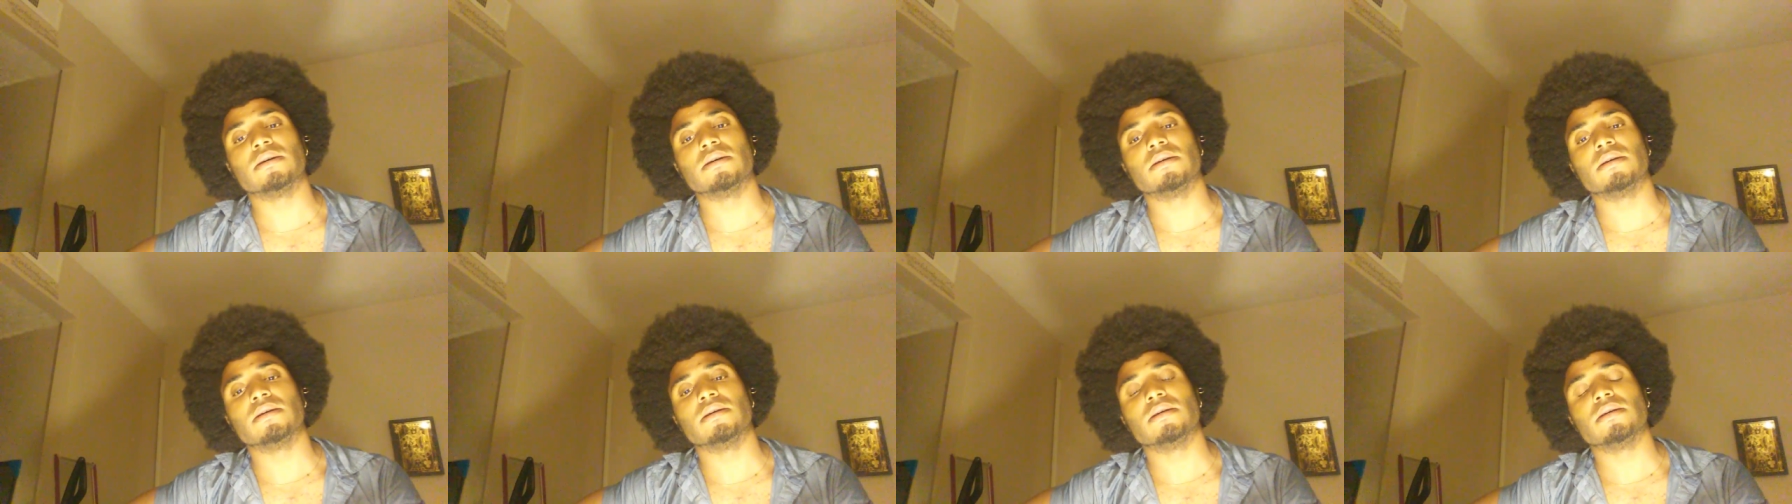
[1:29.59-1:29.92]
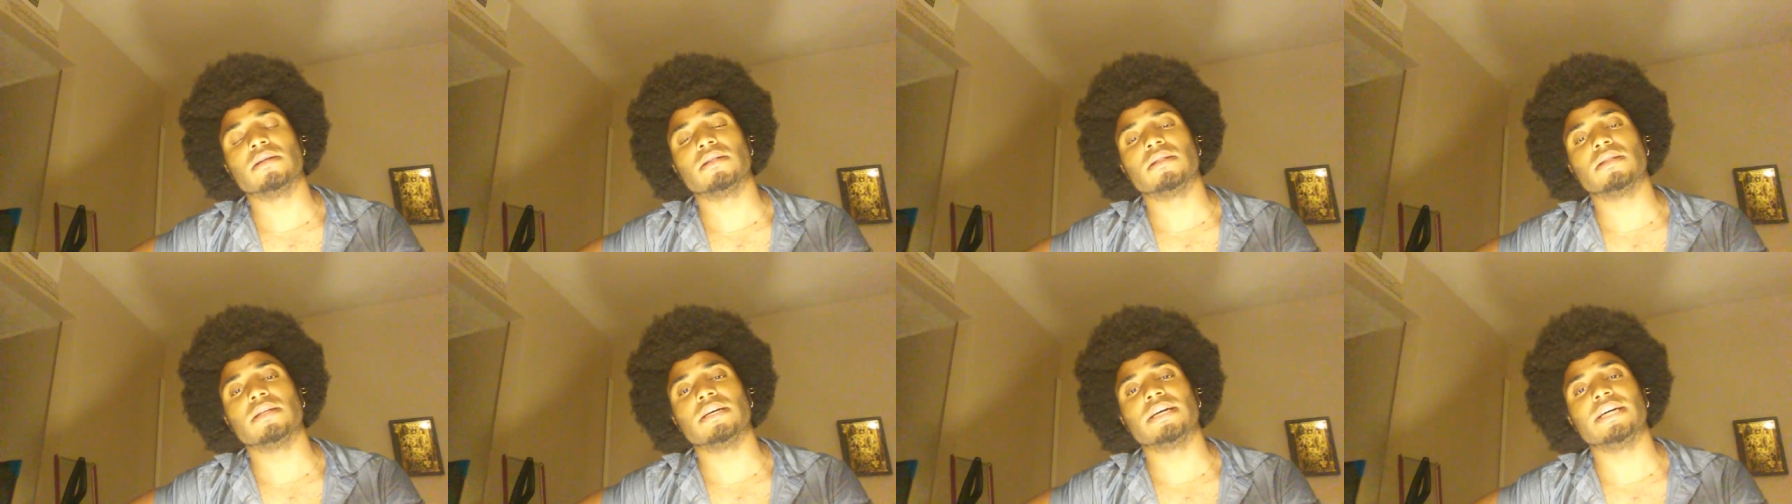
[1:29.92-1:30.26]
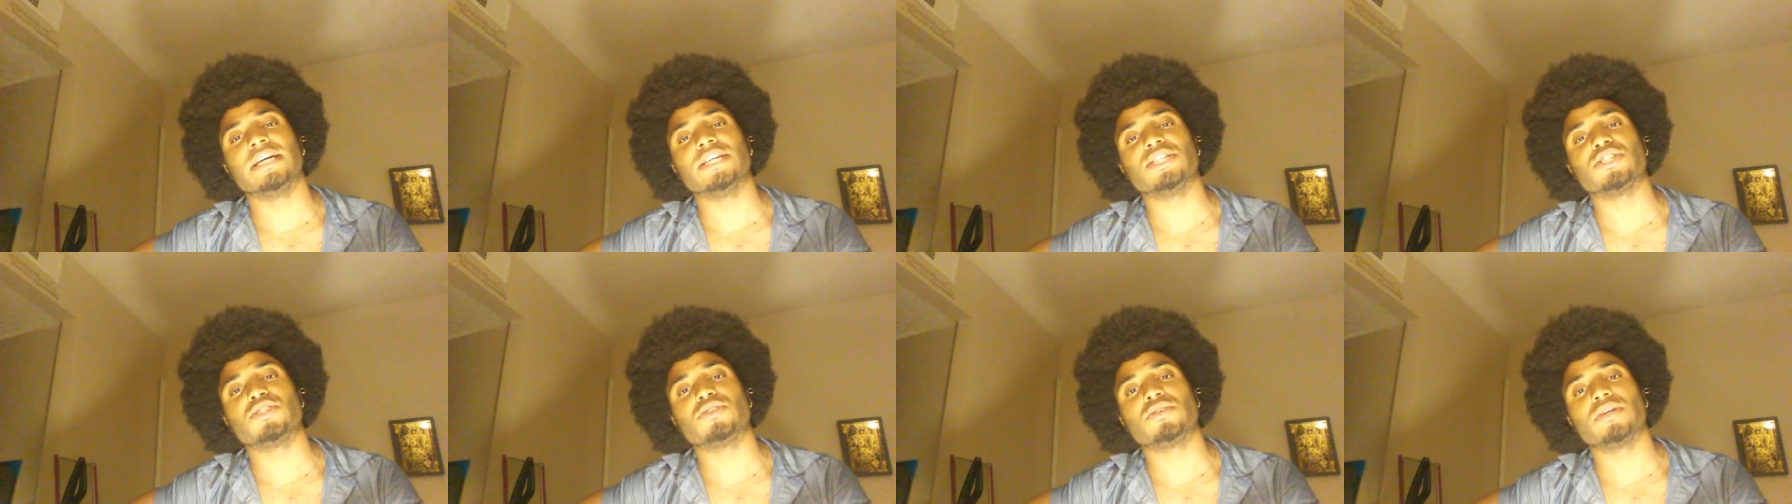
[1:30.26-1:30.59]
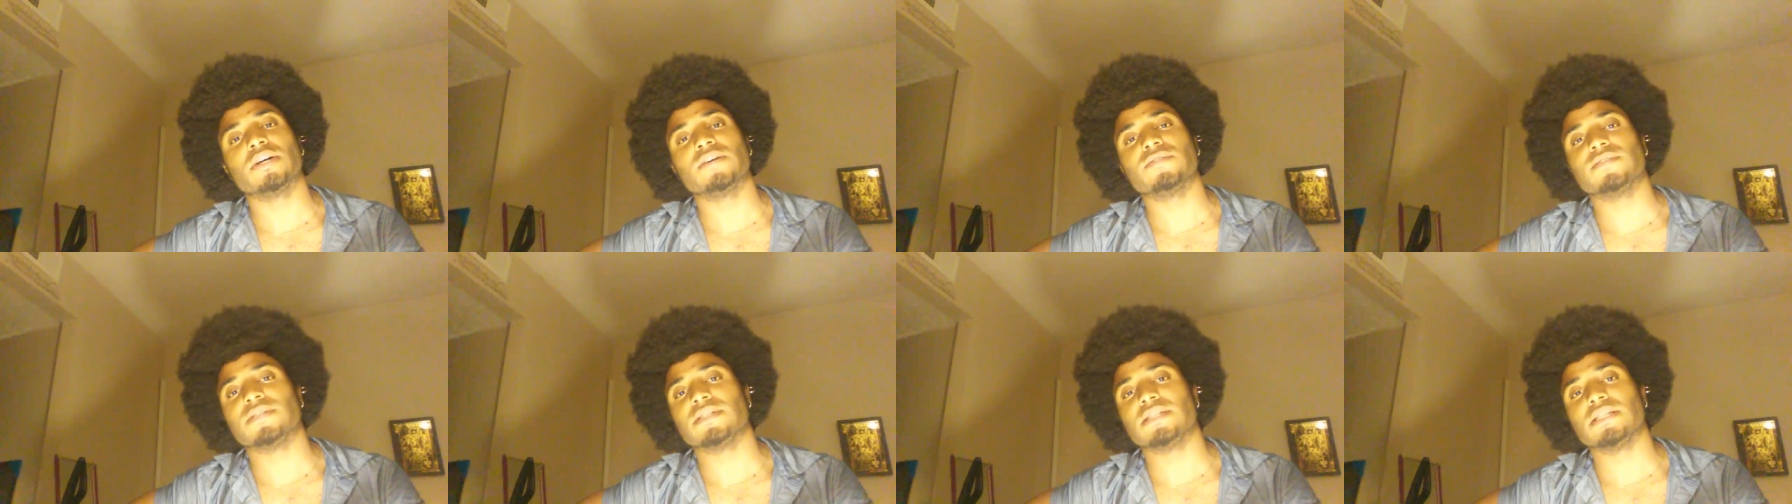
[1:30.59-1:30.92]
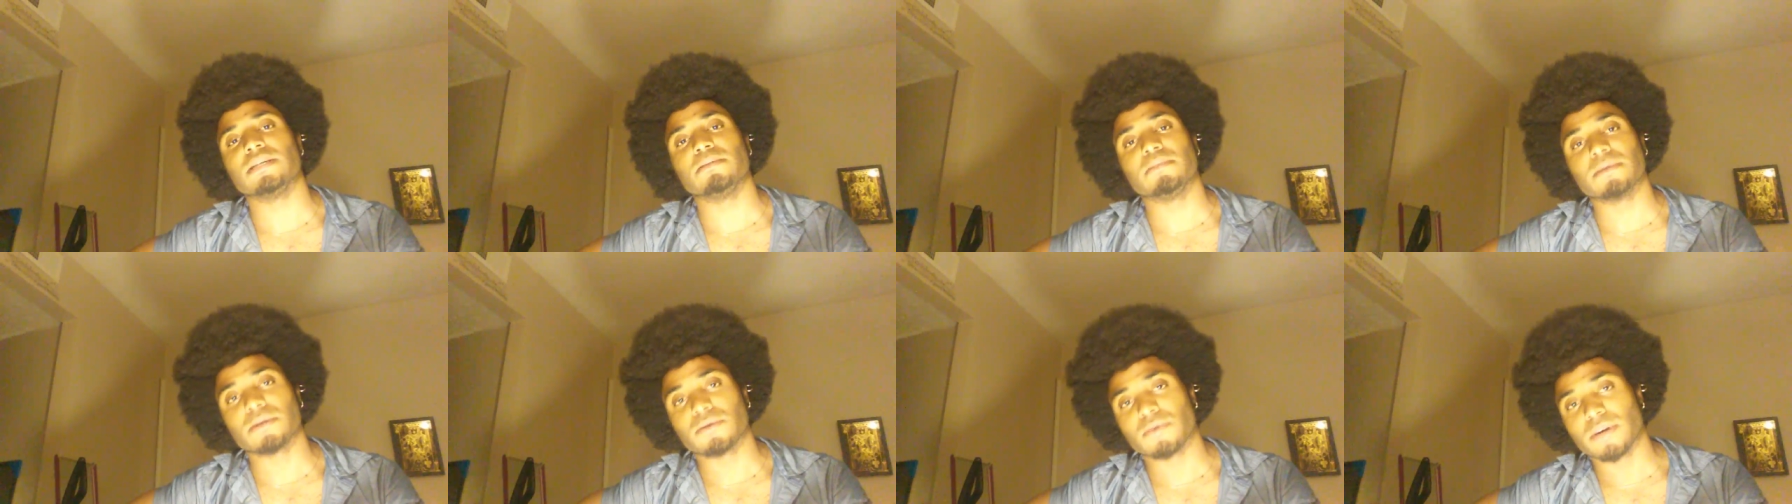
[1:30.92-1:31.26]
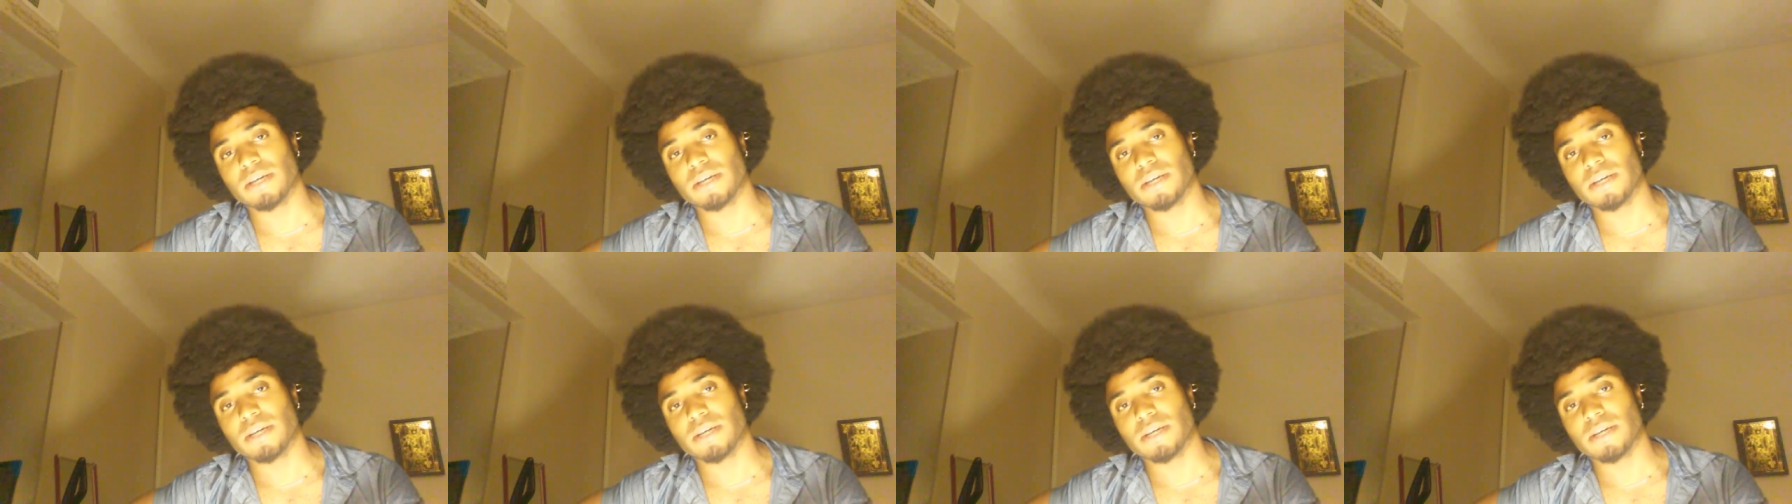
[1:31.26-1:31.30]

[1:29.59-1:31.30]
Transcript: the history of systemic